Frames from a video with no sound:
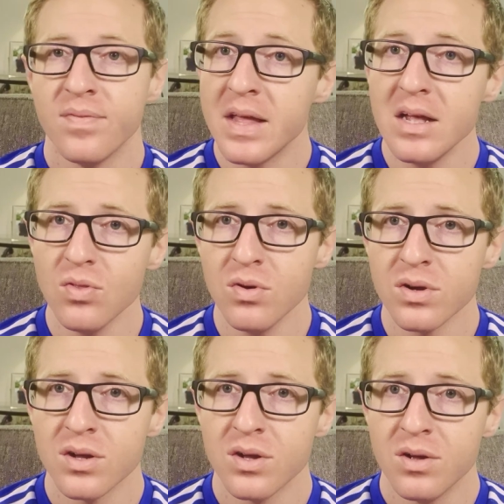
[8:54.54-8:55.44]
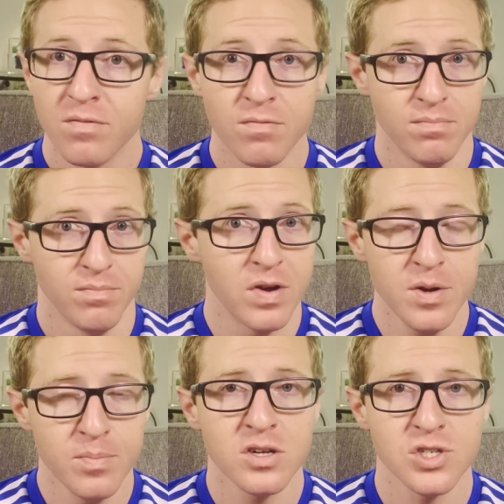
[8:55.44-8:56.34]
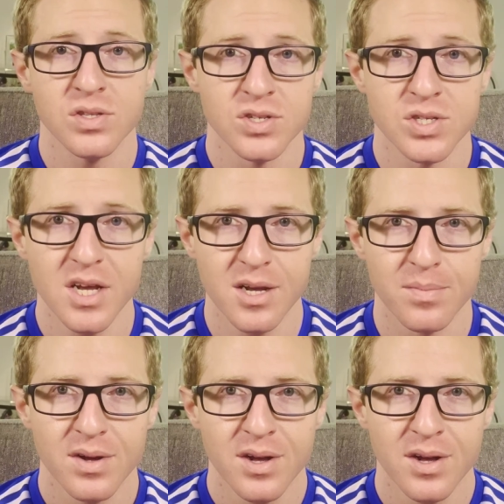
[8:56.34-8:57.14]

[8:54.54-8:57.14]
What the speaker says: they look very much the same.